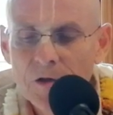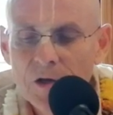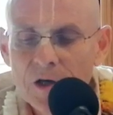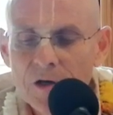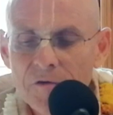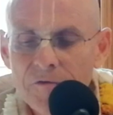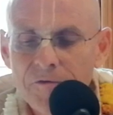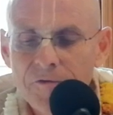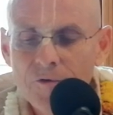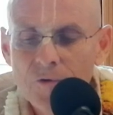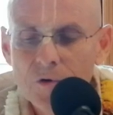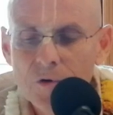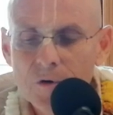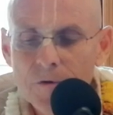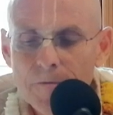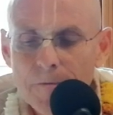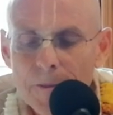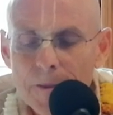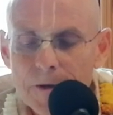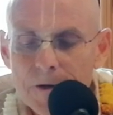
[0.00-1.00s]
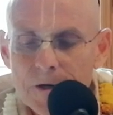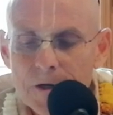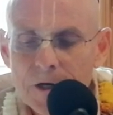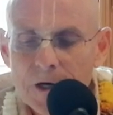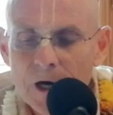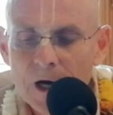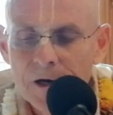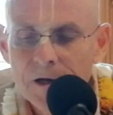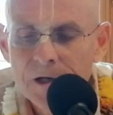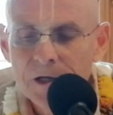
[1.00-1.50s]
And therefore,
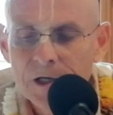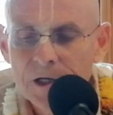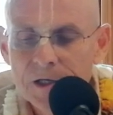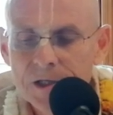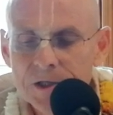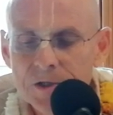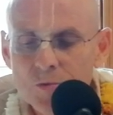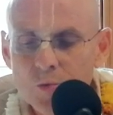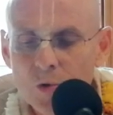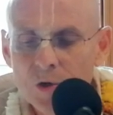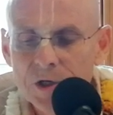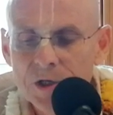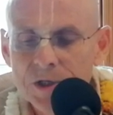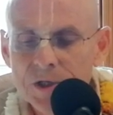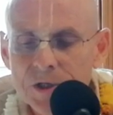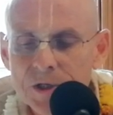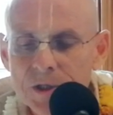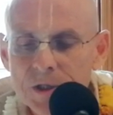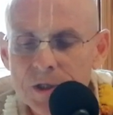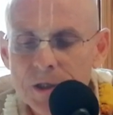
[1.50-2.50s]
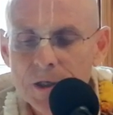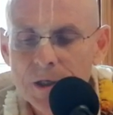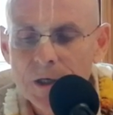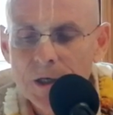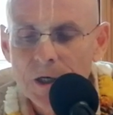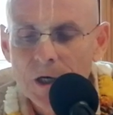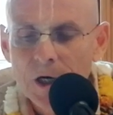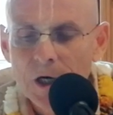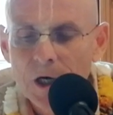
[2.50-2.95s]
Haridas was,